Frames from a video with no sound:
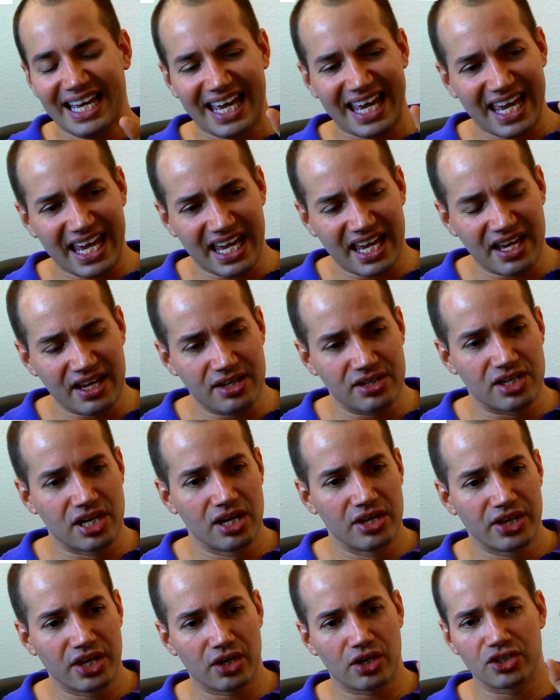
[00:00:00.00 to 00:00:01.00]

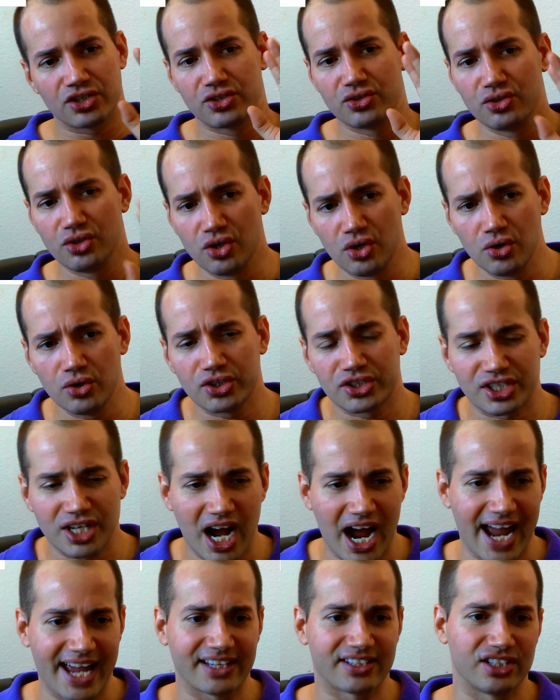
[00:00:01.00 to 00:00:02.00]
is there is new
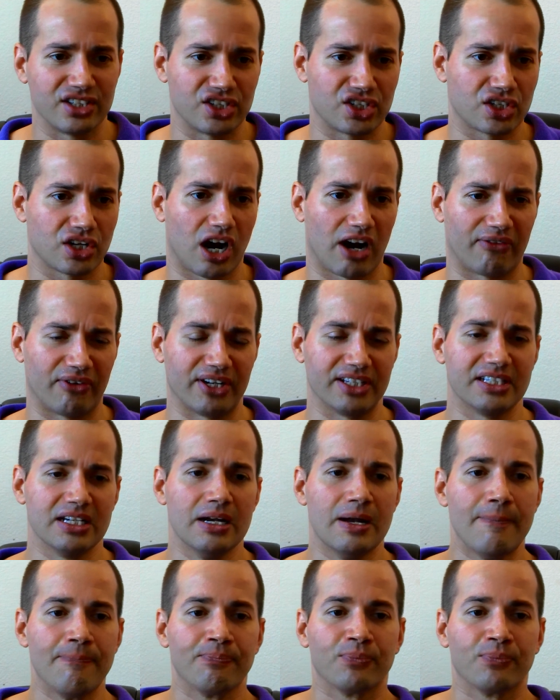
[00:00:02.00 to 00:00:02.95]
science and discoveries.